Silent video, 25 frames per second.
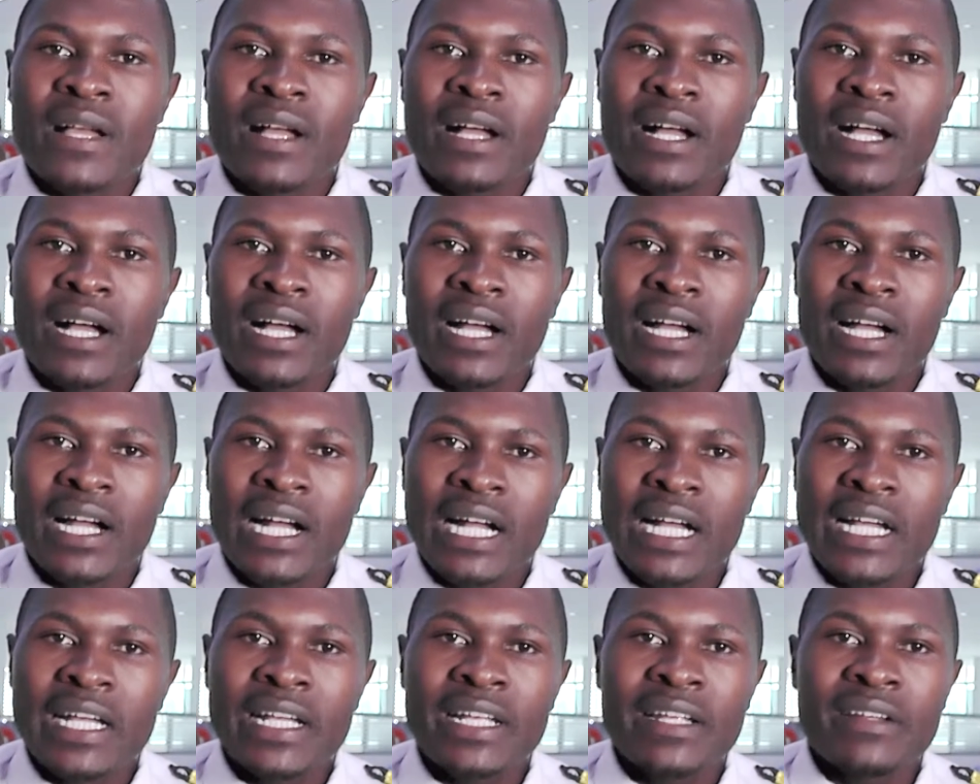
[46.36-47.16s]

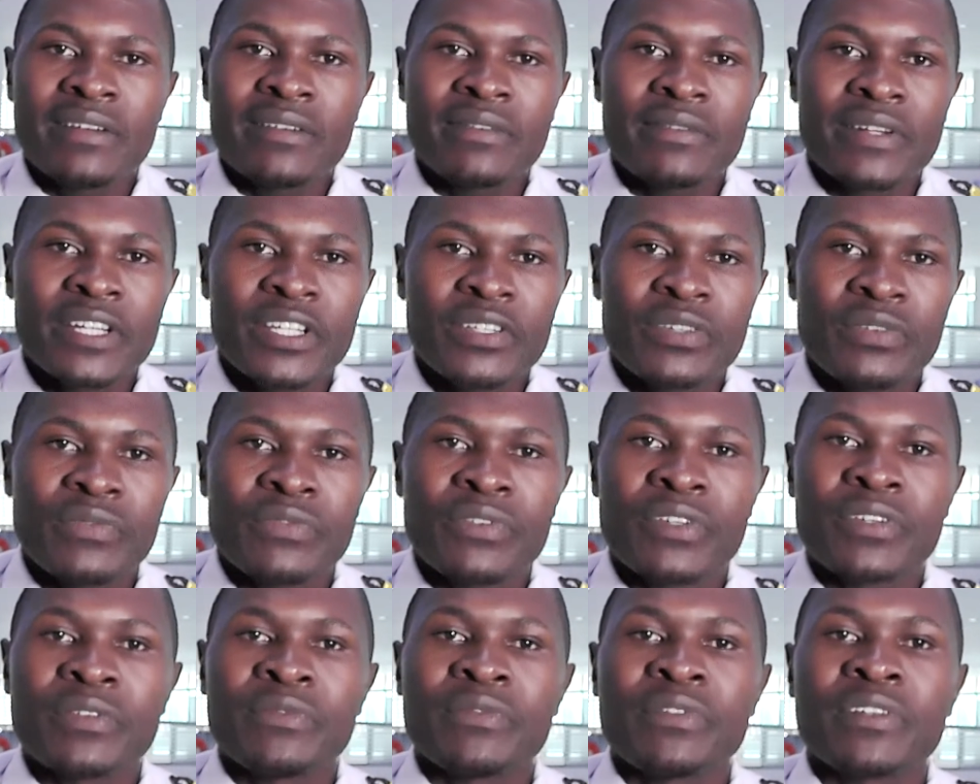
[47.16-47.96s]
high rate of
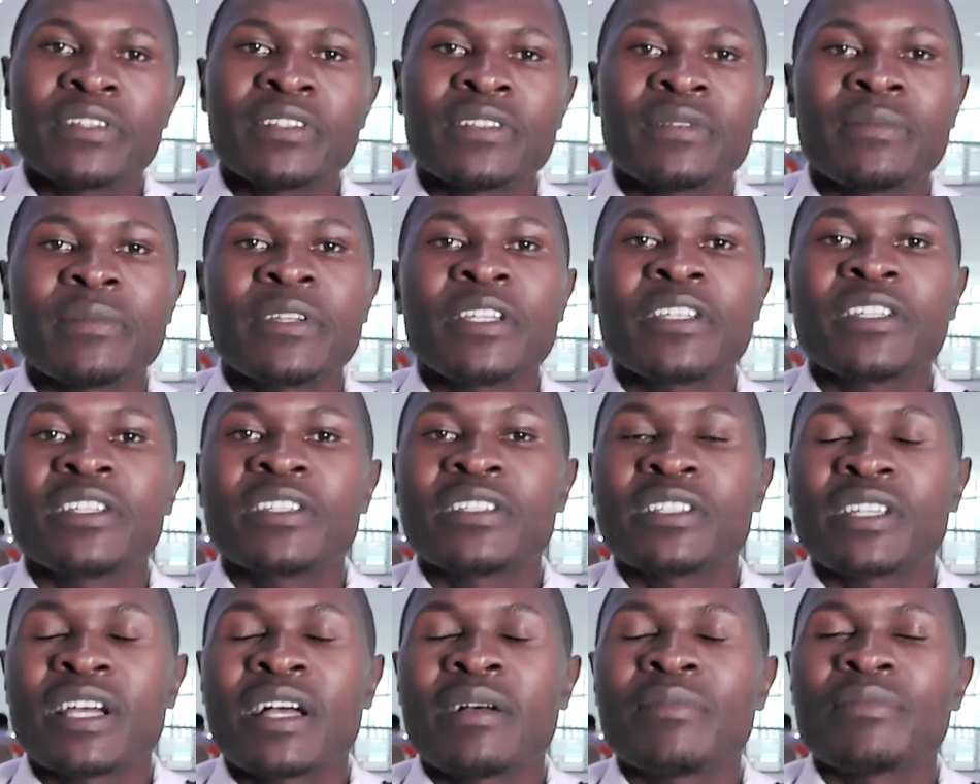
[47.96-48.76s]
investment in
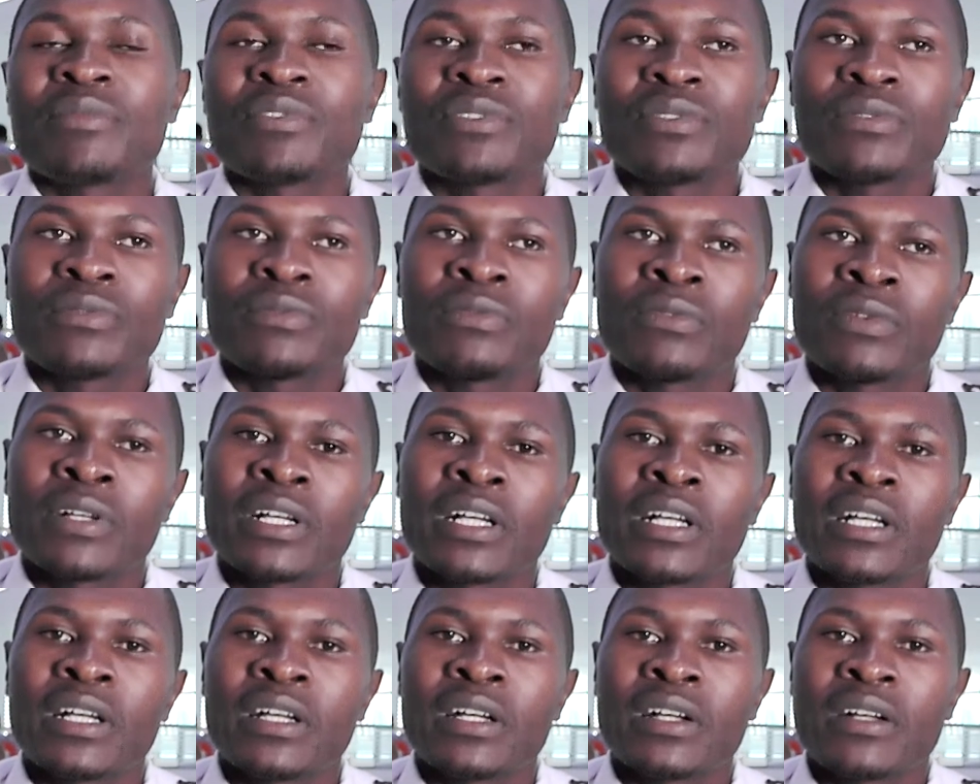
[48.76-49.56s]
terms of
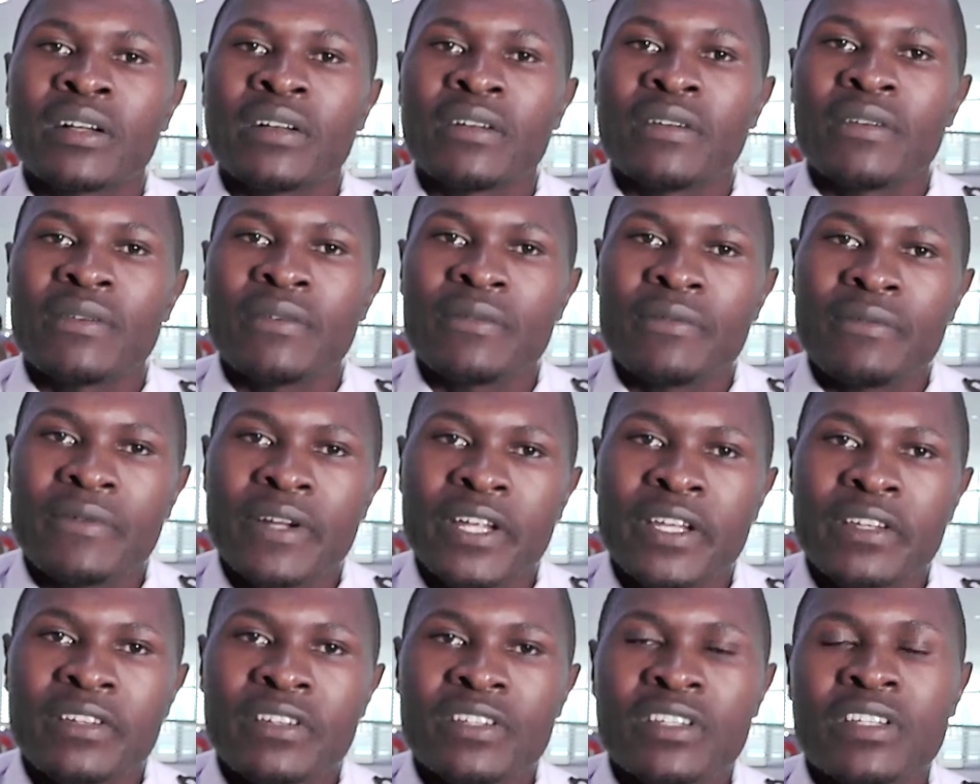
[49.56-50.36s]

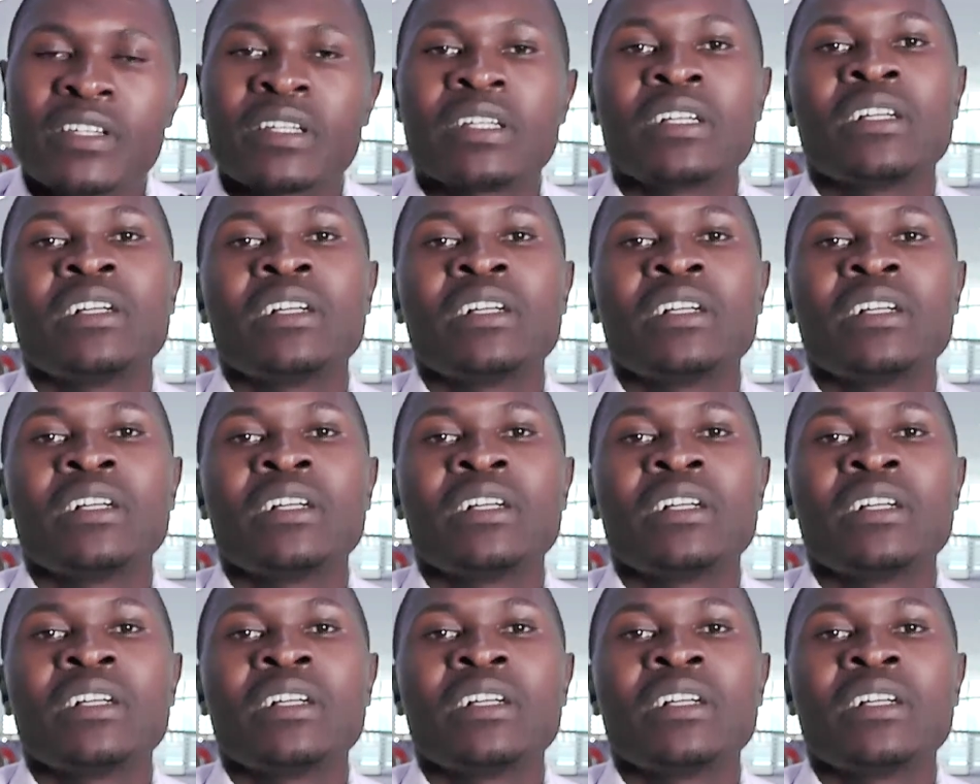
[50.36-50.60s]
rent.